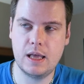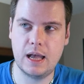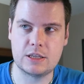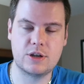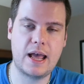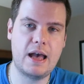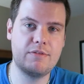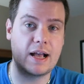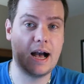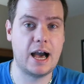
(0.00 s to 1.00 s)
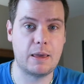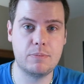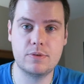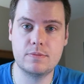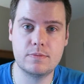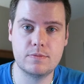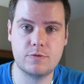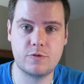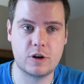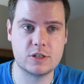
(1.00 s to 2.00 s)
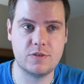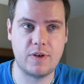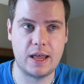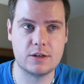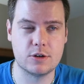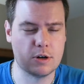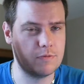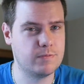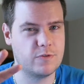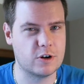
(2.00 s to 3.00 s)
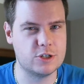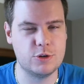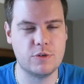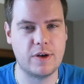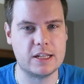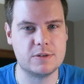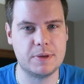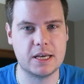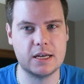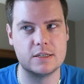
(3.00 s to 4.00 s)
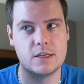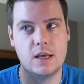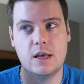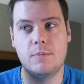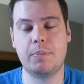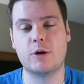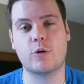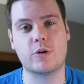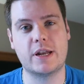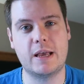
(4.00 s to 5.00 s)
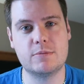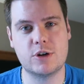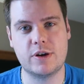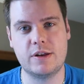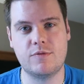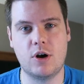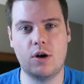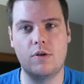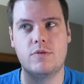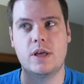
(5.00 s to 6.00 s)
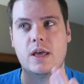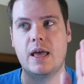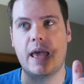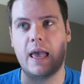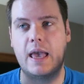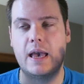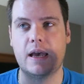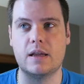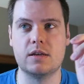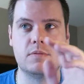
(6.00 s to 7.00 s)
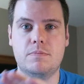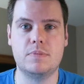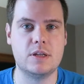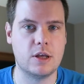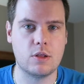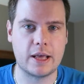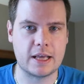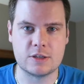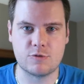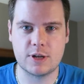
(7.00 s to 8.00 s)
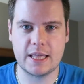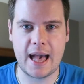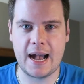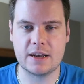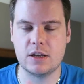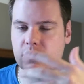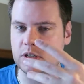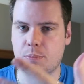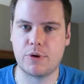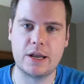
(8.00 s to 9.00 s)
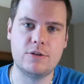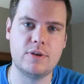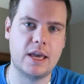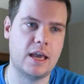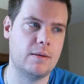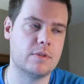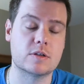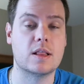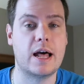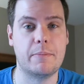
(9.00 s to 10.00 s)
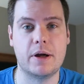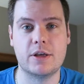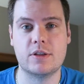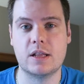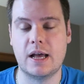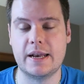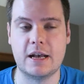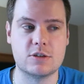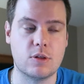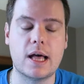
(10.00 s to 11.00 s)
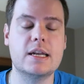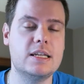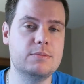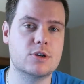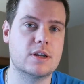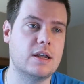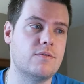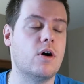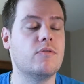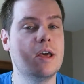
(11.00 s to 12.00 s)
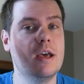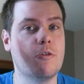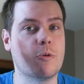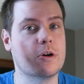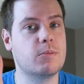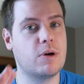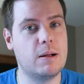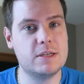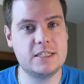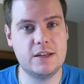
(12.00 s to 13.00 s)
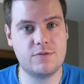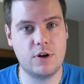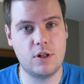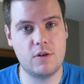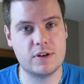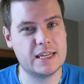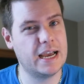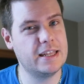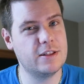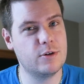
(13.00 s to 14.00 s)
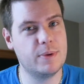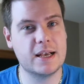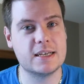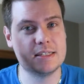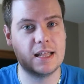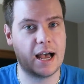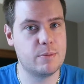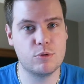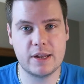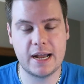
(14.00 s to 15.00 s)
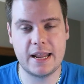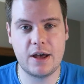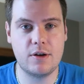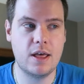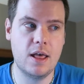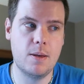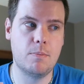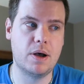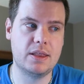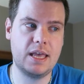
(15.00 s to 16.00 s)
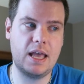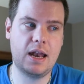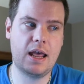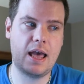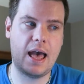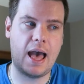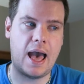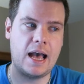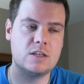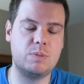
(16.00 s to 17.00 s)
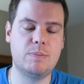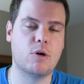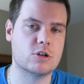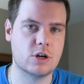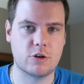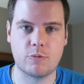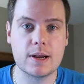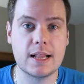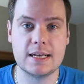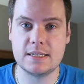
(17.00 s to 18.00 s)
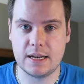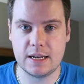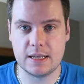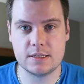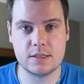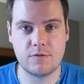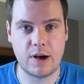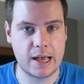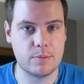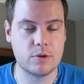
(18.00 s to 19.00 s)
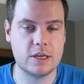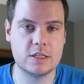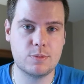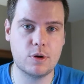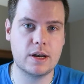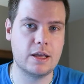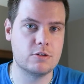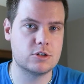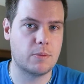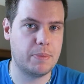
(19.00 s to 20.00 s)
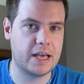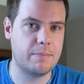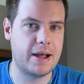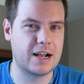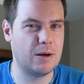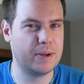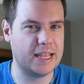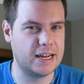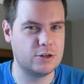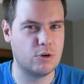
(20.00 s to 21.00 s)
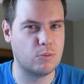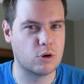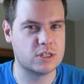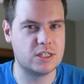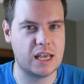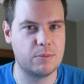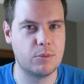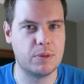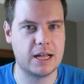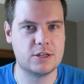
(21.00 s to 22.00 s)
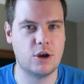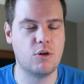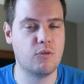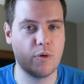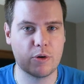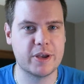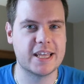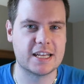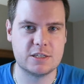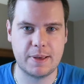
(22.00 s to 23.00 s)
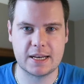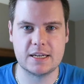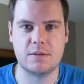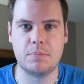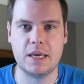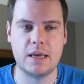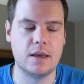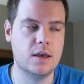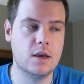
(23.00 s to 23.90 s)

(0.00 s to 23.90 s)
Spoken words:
a hype first event or first 2 events, because big org names are involved, and, you know, like, it's really active. It's a brand new game. There's a lot of money on the line now, so a lot of teams are going to get involved. We're going to probably see it fall off a tiny little bit because the hype will die down, but then as people are starting to realize that it is a viable esport, it'll start picking back up and getting to a more stable plateau of where we can expect it to be,